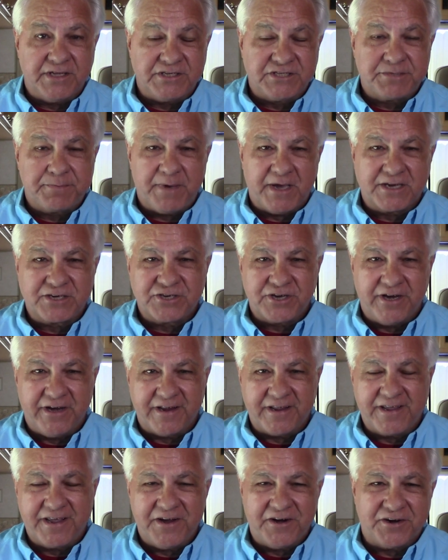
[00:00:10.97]
Inspection
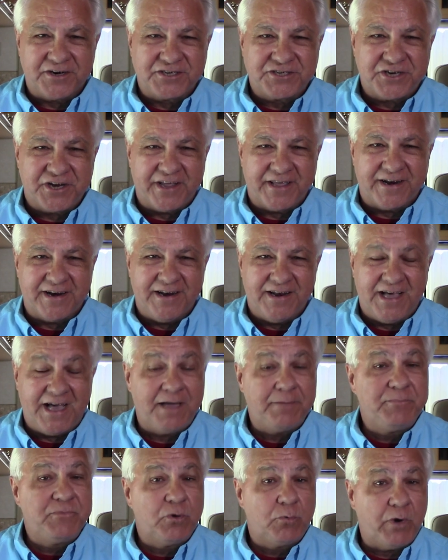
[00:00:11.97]
and Care channel.
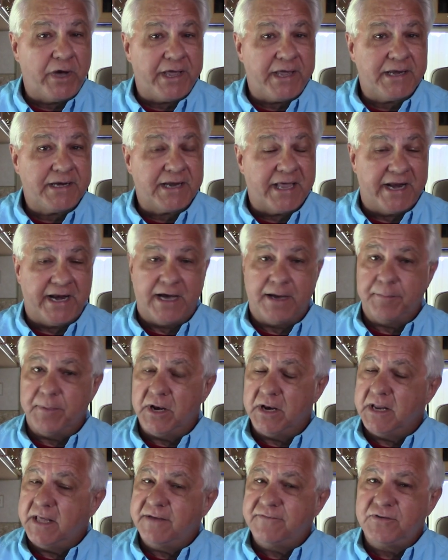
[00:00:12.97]
I'm Dwayne, and I'm a
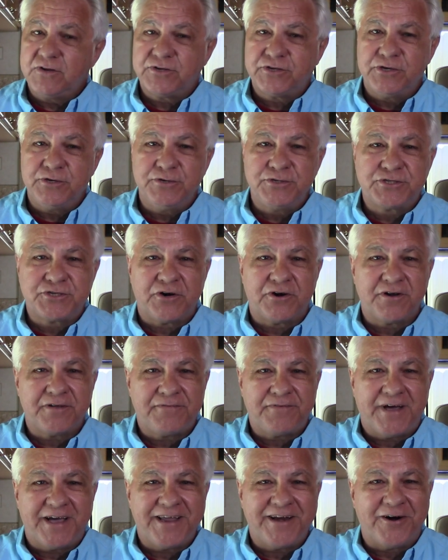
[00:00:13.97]
Level 2
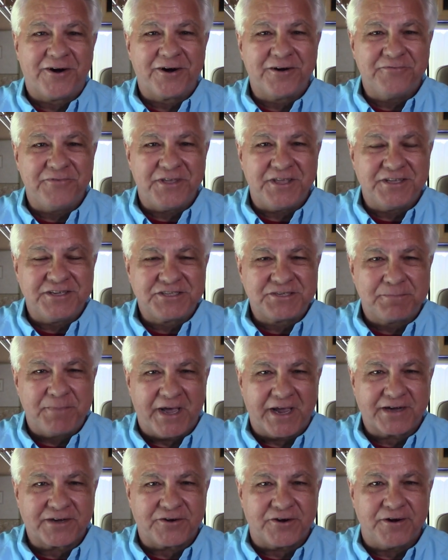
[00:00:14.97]
certified RV
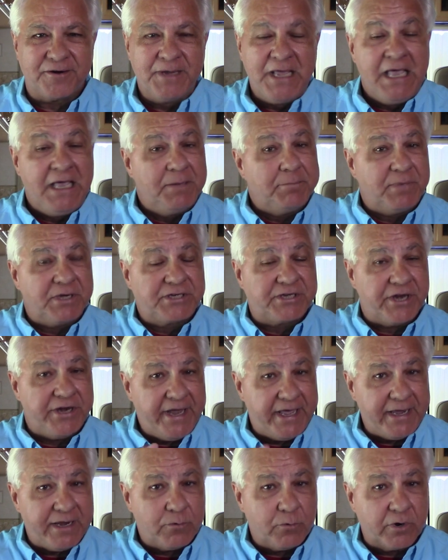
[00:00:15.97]
inspector. But
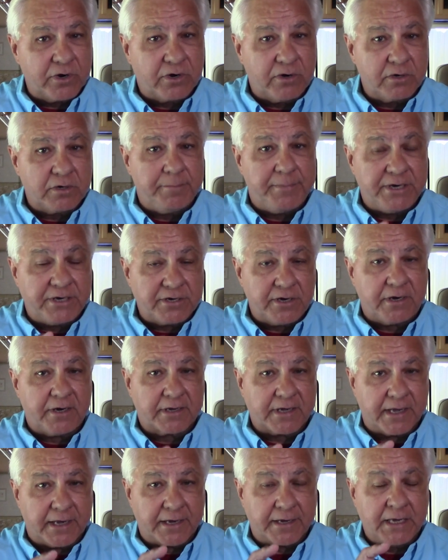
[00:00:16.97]
today we're going to be
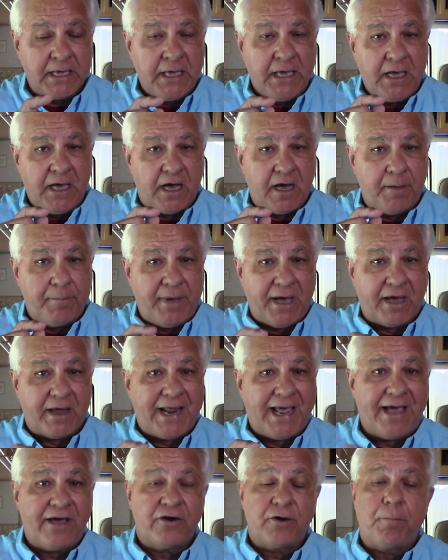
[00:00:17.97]
talking
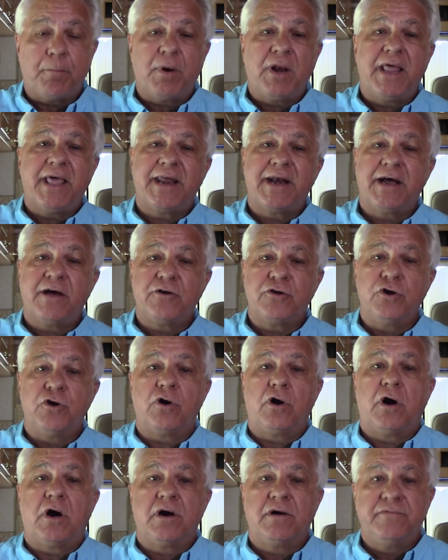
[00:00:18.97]
about how to plan out
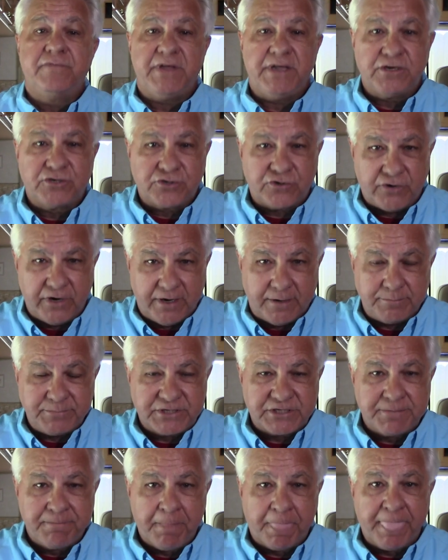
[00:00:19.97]
your RV
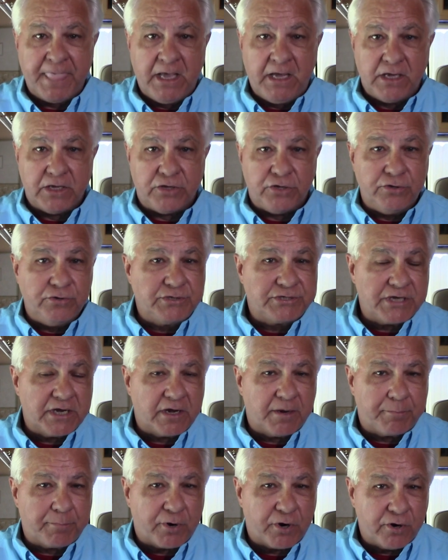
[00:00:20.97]
trips
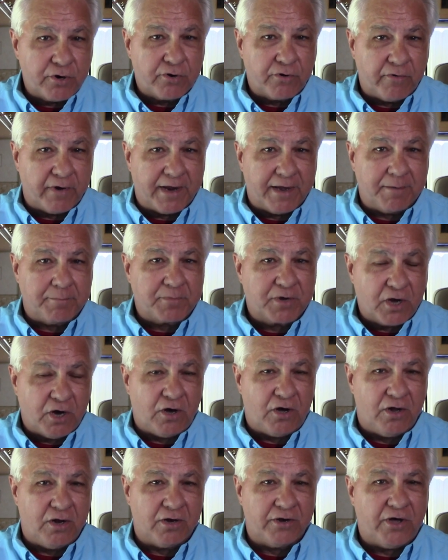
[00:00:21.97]
using a program
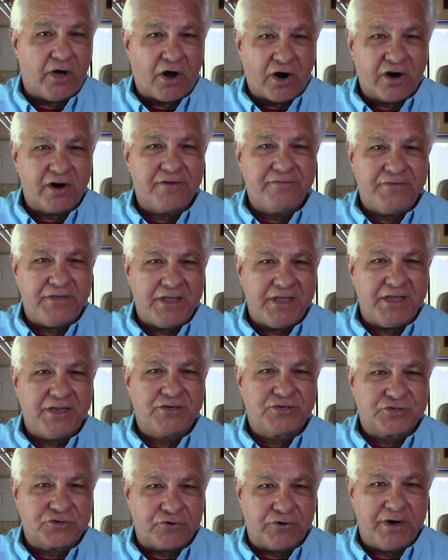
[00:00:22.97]
called
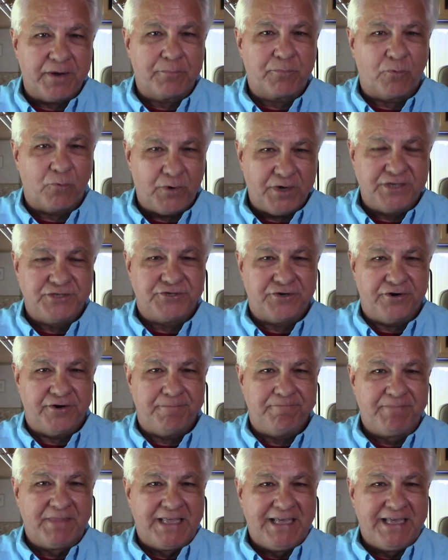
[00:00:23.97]
RV Trip Wizard.